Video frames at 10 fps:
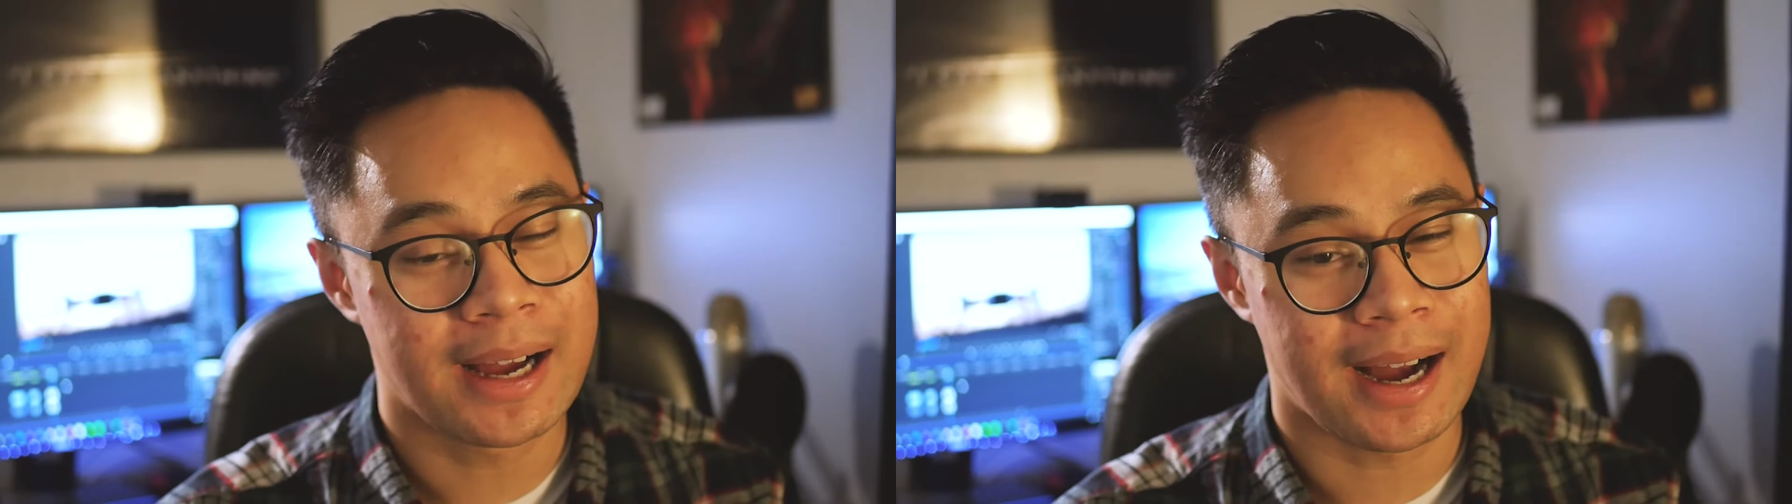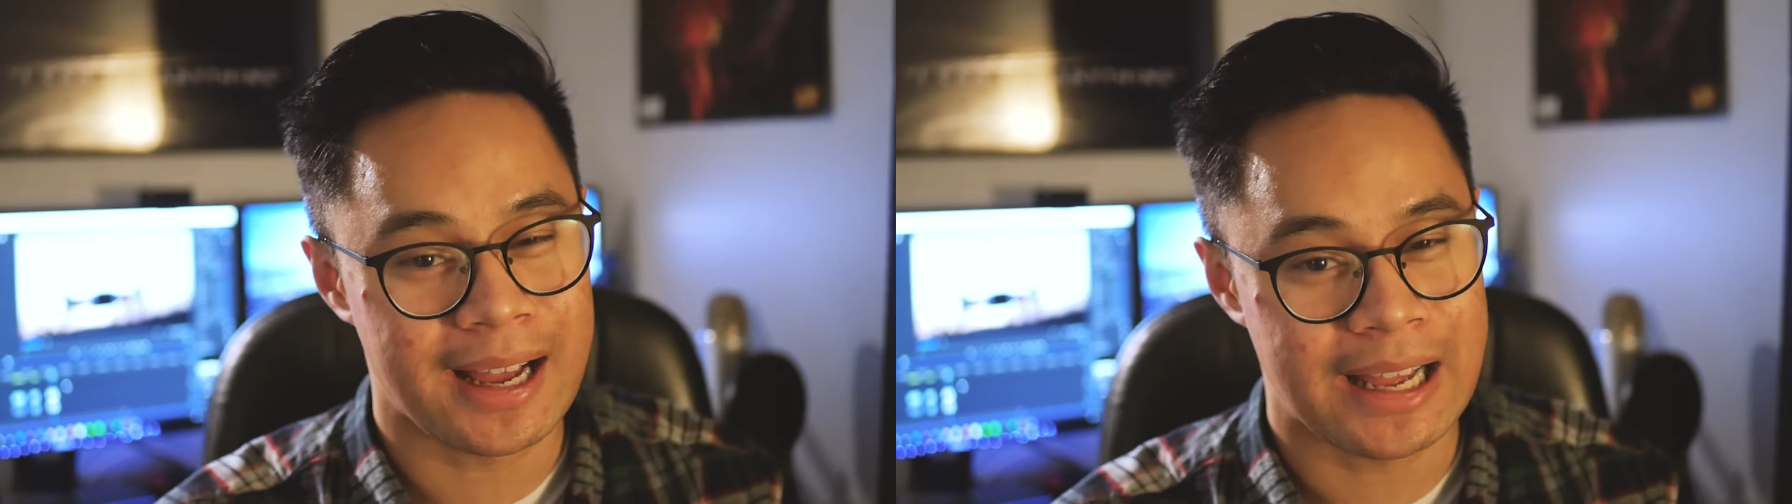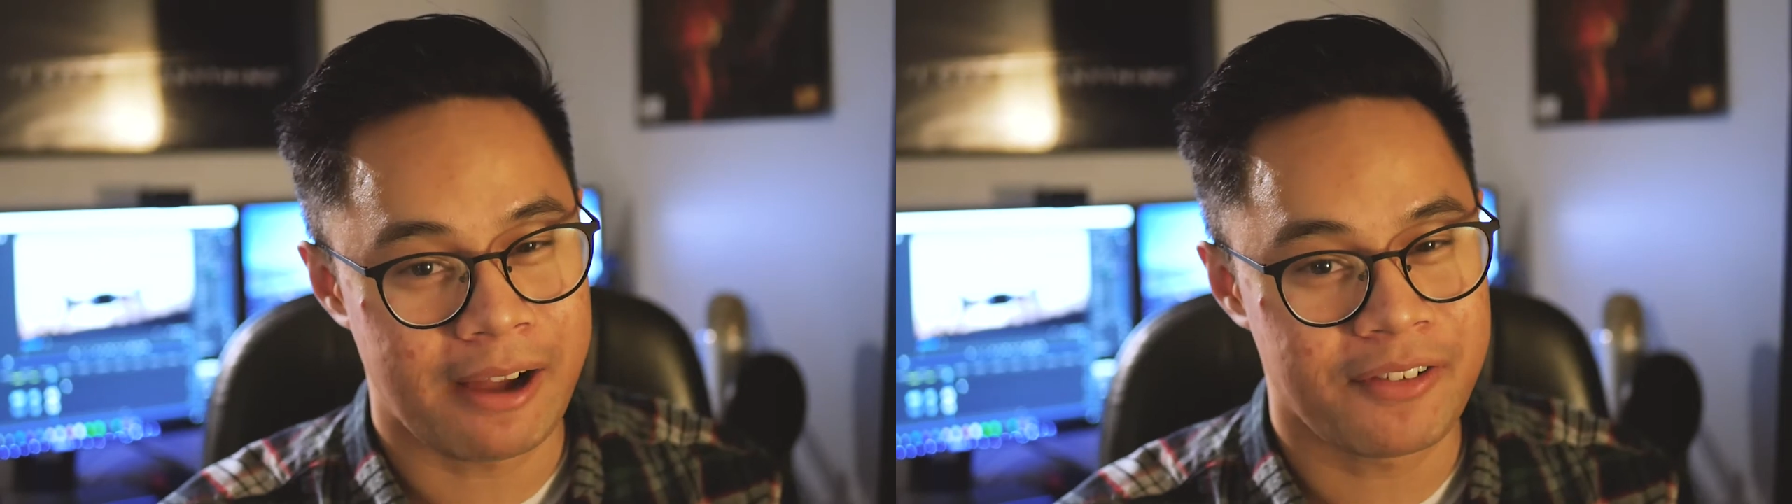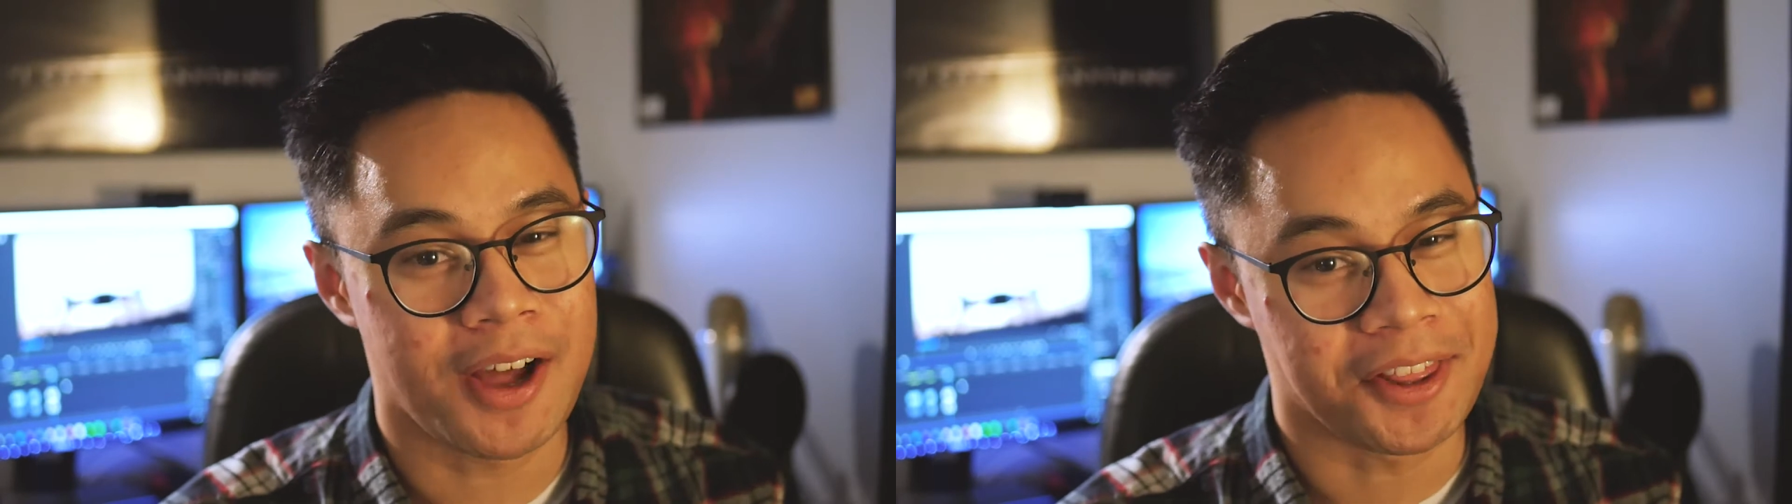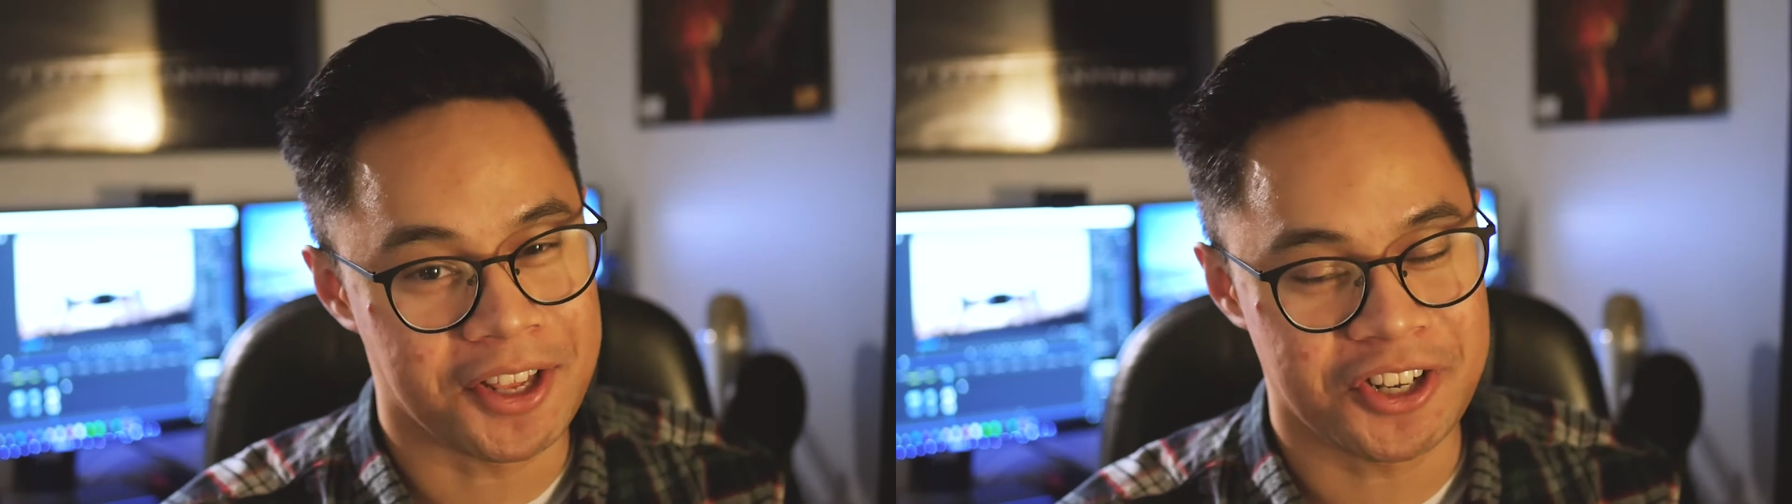I have
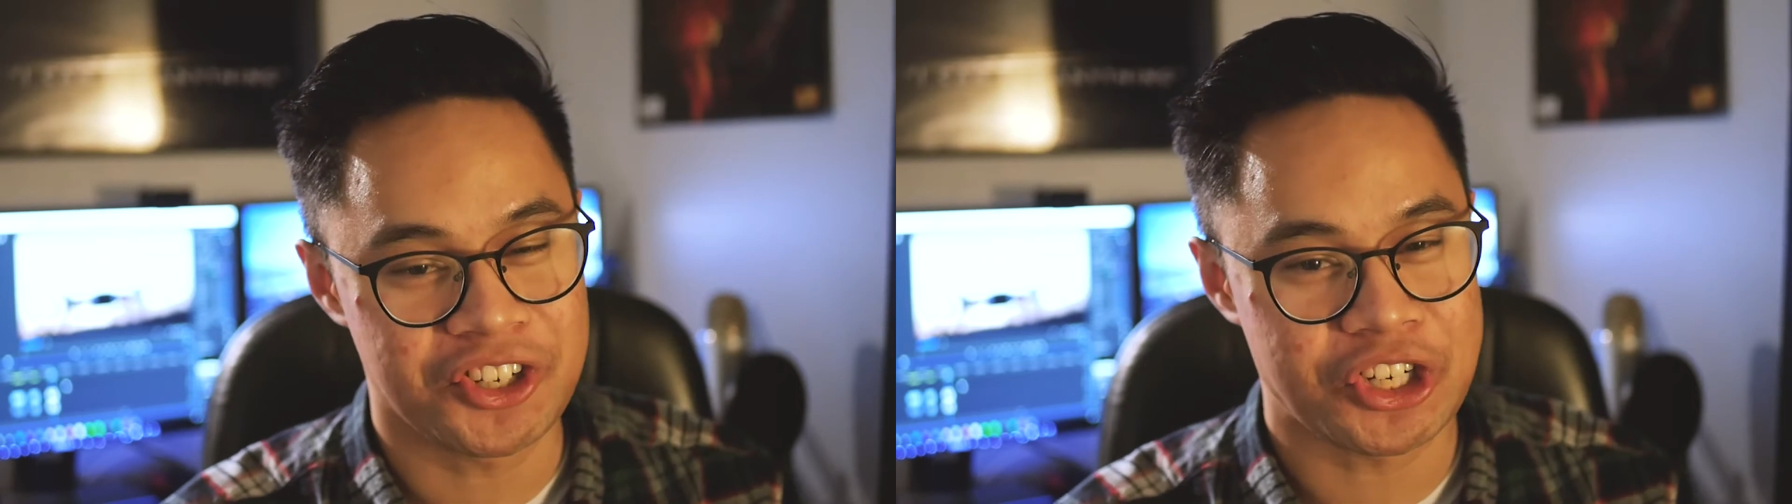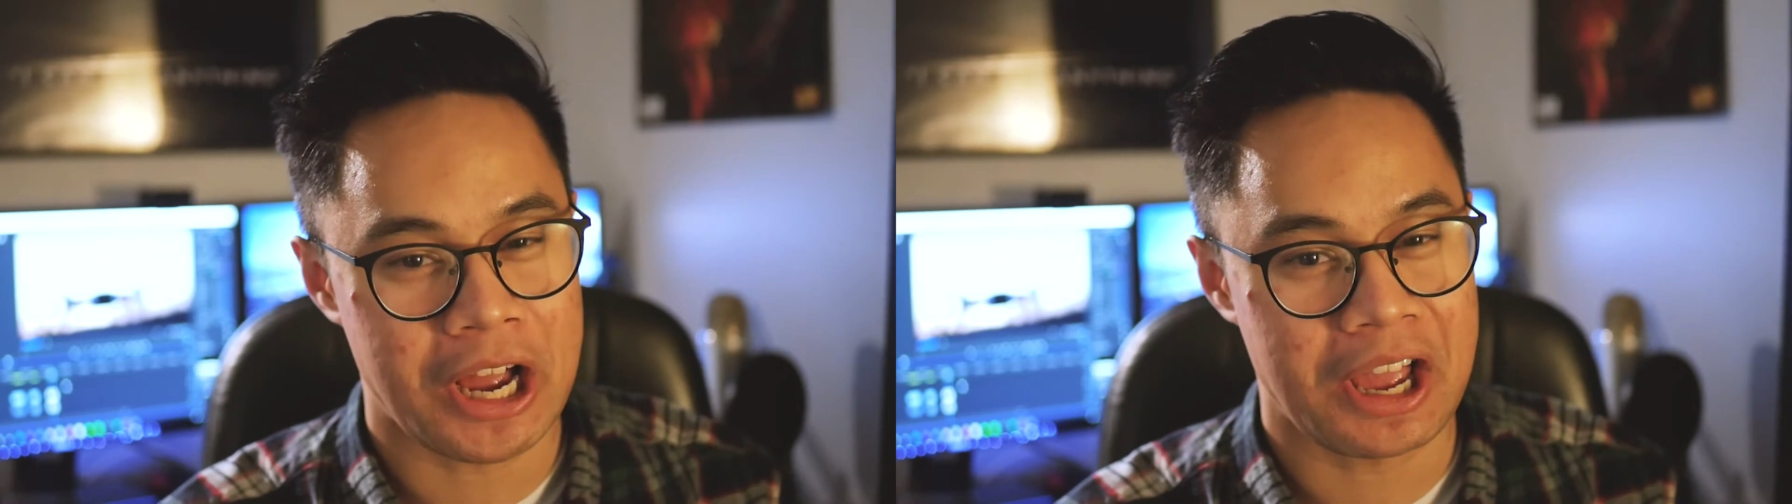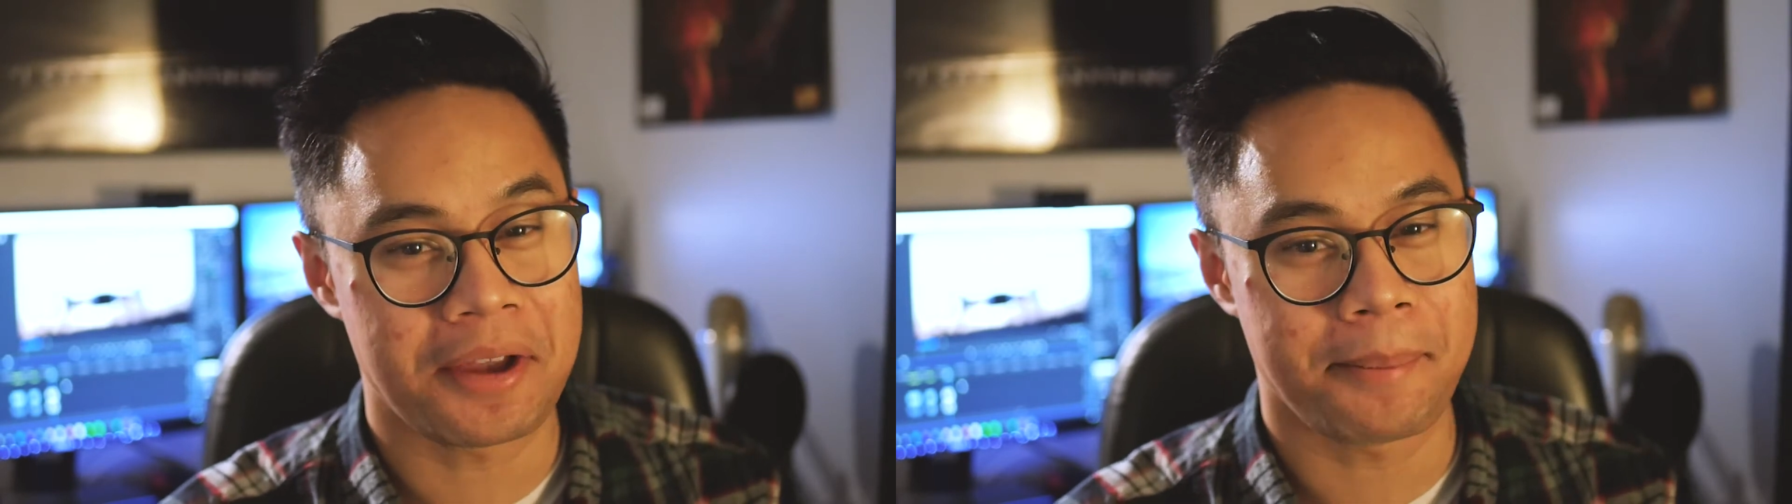the DJI